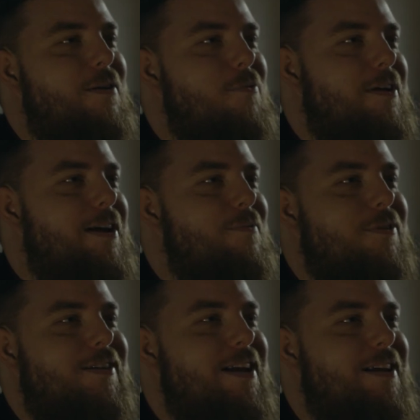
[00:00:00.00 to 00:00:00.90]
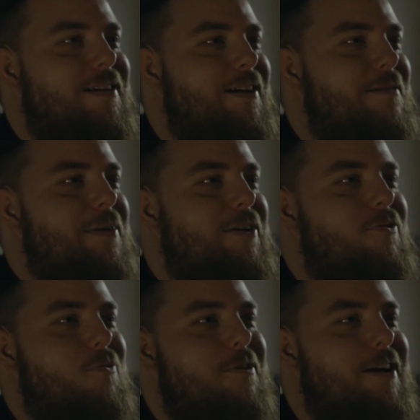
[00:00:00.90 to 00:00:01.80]
That one kid, wasn't he like a
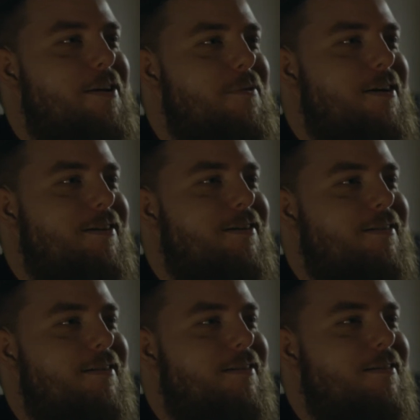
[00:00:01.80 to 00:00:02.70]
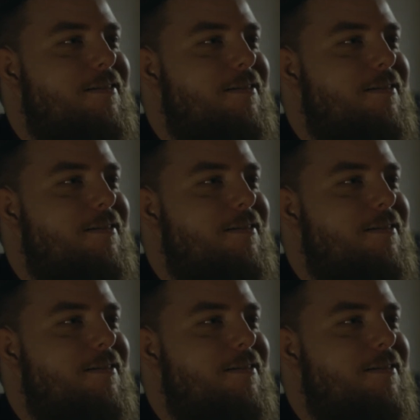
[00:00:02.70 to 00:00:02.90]
big dork anyways? Yeah,